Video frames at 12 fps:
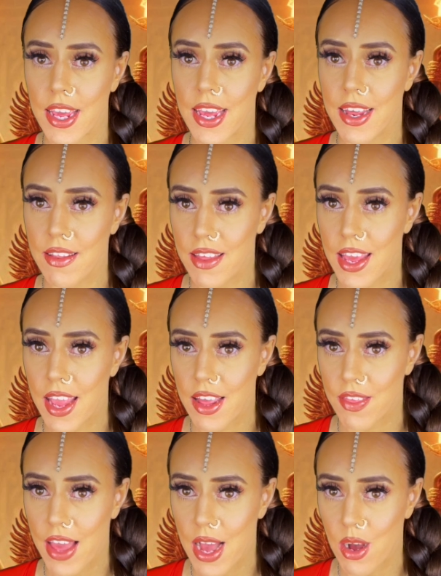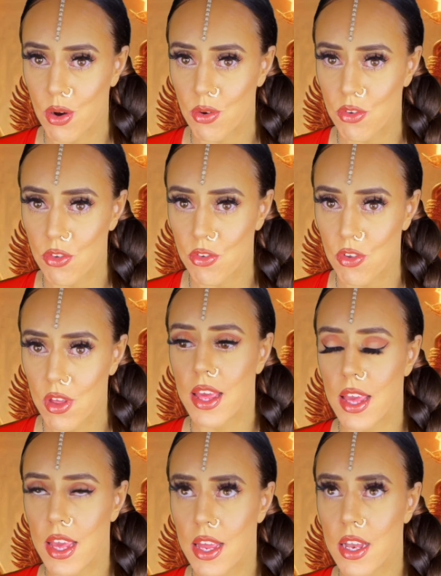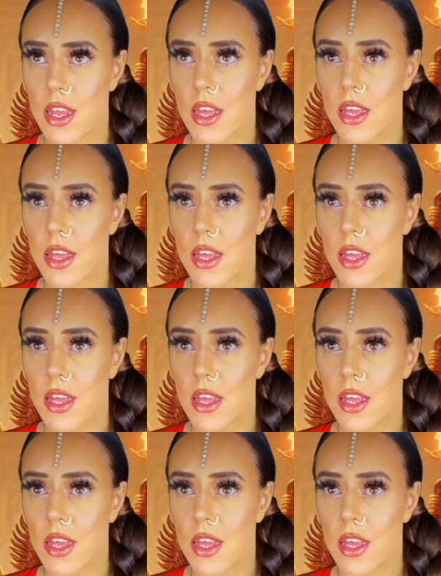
in the eighth house in